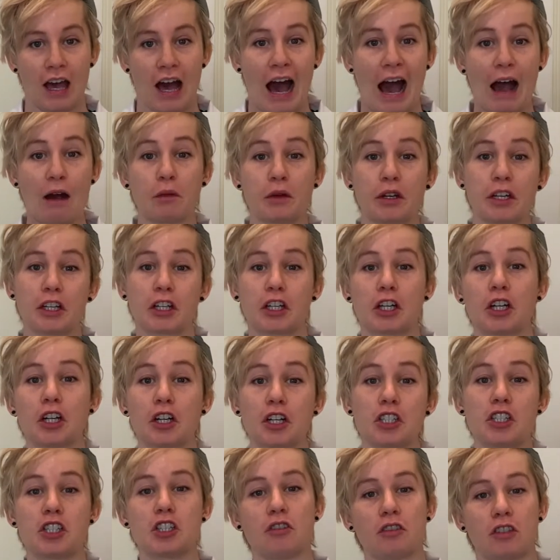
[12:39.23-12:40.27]
I would
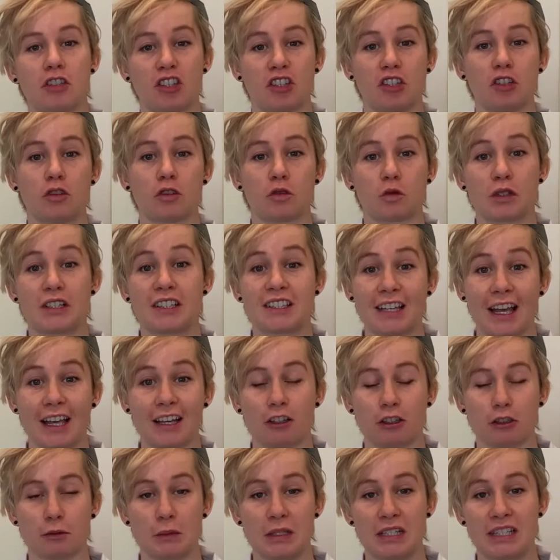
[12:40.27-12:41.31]
encourage you to use
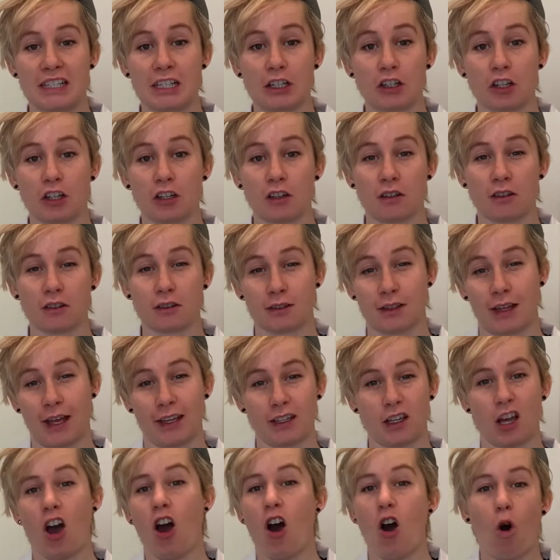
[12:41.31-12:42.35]
recycled materials like
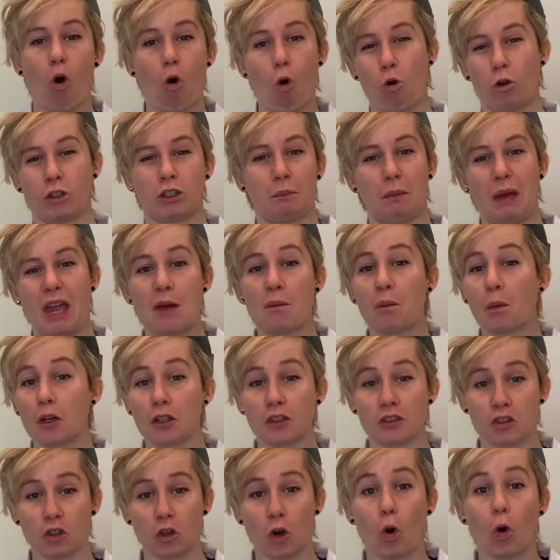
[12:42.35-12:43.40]
old
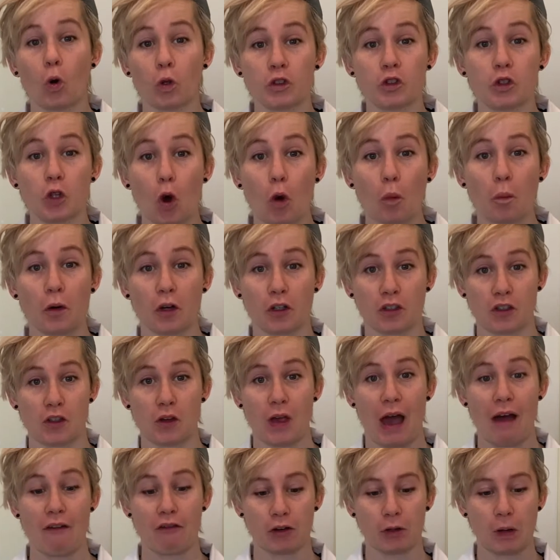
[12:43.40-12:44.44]
papers or old notebooks you
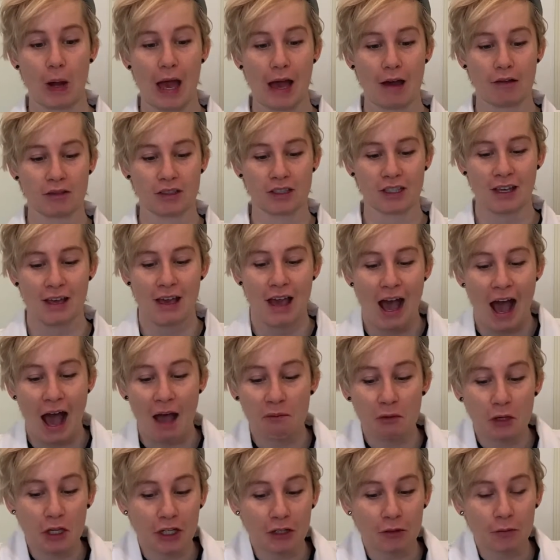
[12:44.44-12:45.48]
have around. I'm
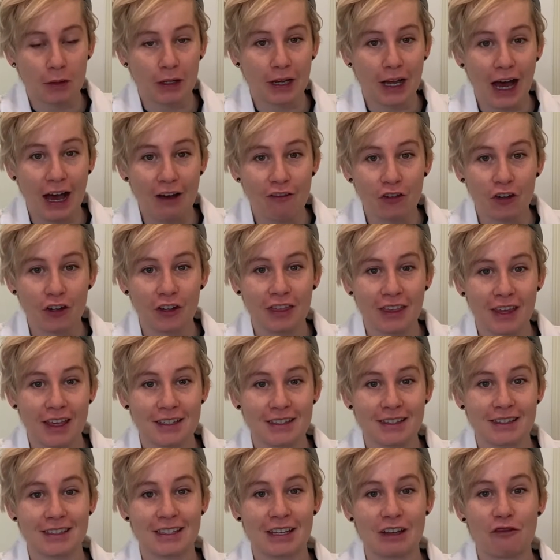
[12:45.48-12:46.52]
going to recover
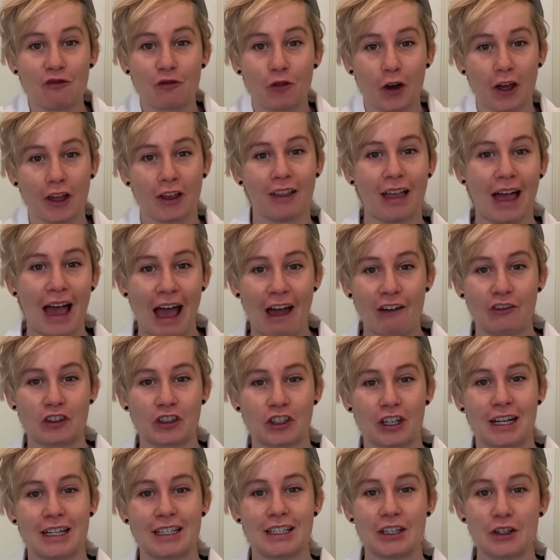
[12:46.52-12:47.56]
this tin foil after
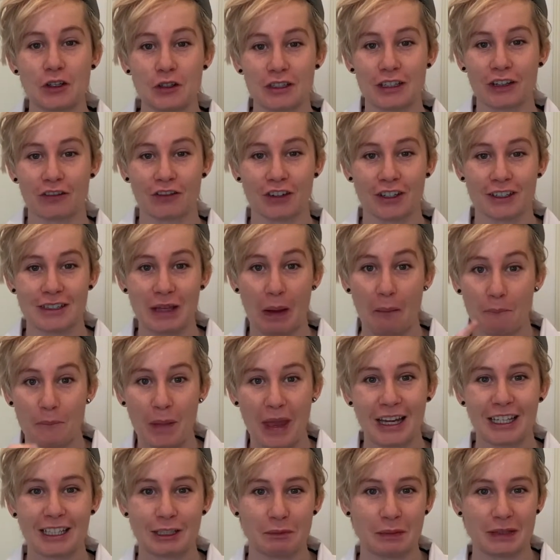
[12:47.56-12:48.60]
and use it for some
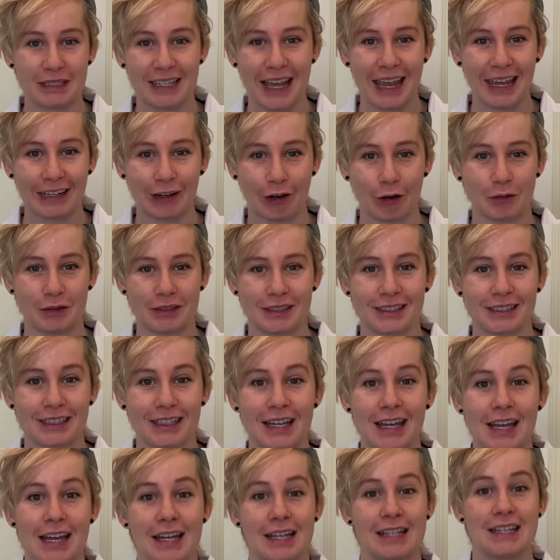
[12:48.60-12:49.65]
baked potatoes.
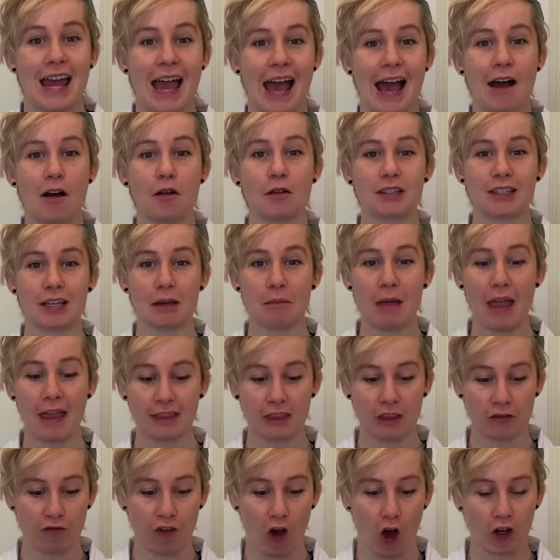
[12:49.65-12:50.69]
Now to make
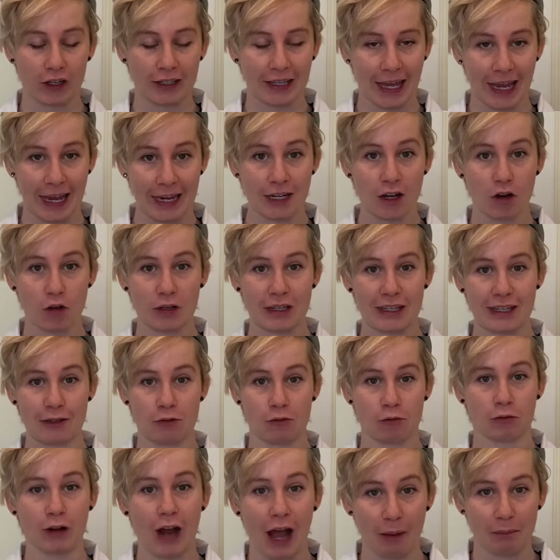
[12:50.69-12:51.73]
the volcano
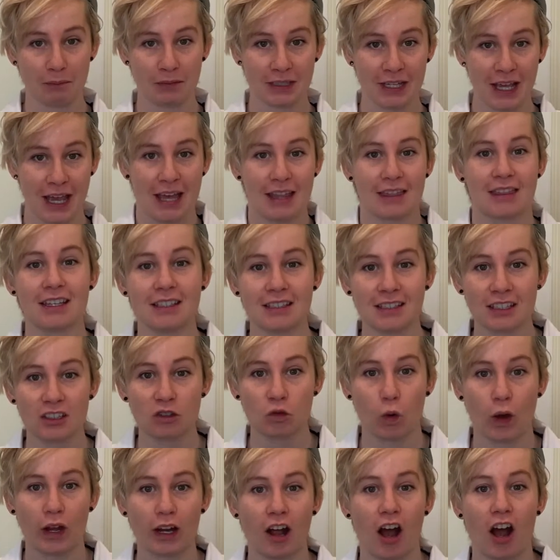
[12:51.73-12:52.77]
erupt. This is
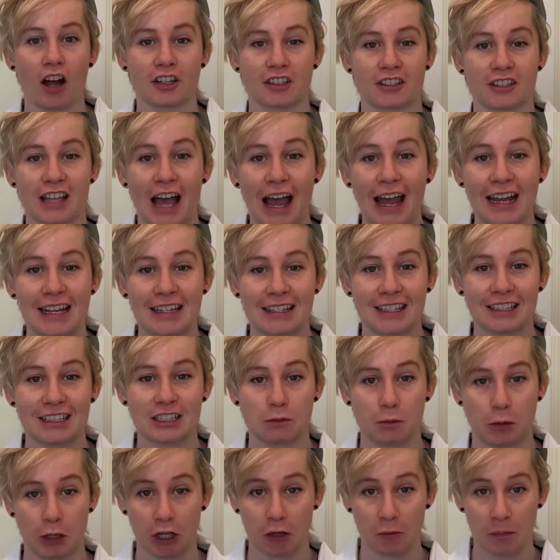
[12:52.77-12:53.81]
where our science
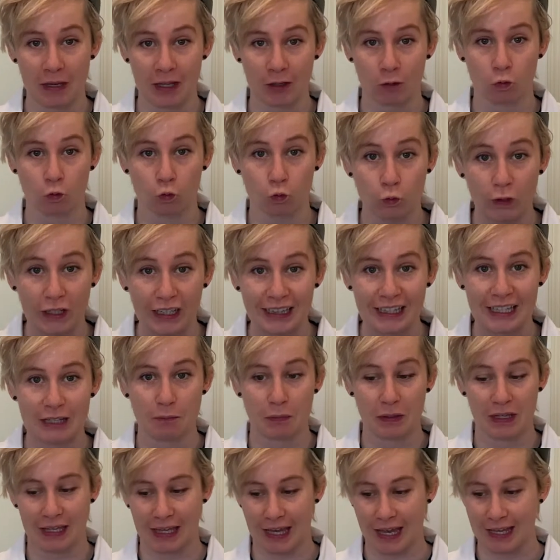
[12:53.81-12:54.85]
experiment really
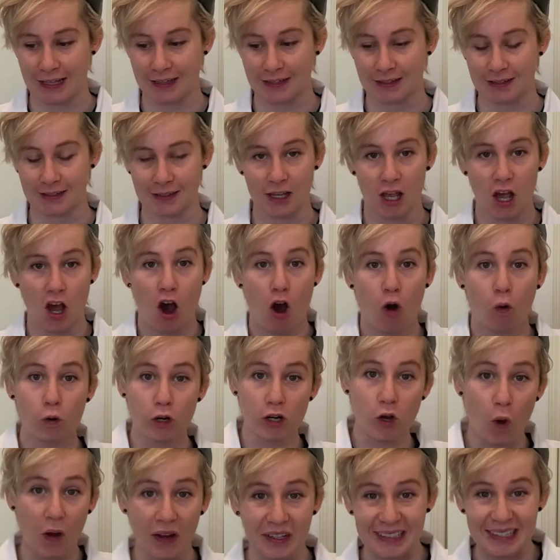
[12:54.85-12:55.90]
begins. We're
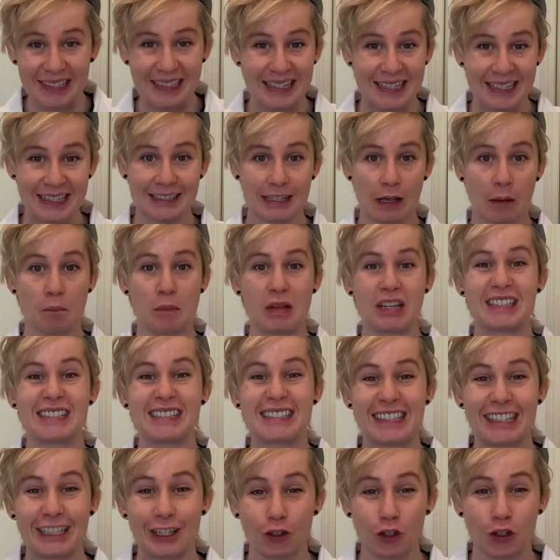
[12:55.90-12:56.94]
going to need some
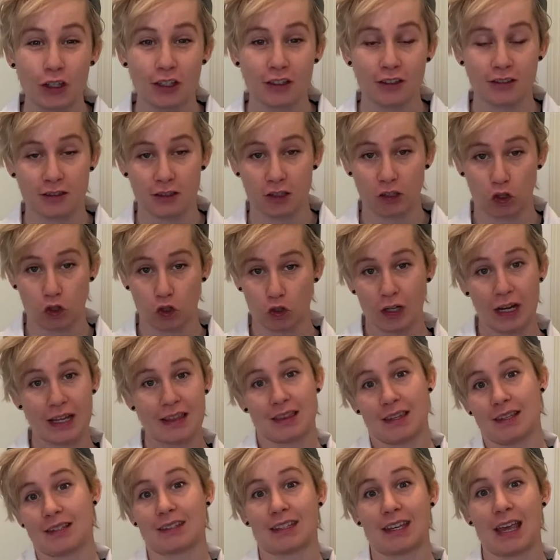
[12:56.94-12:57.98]
materials to create
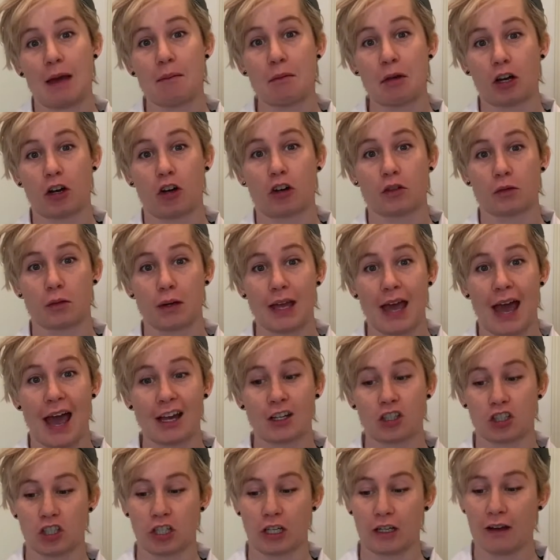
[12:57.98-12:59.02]
this chemical
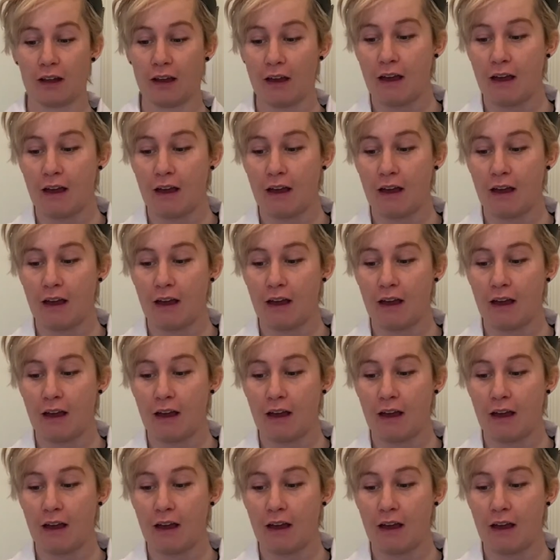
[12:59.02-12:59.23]
reaction.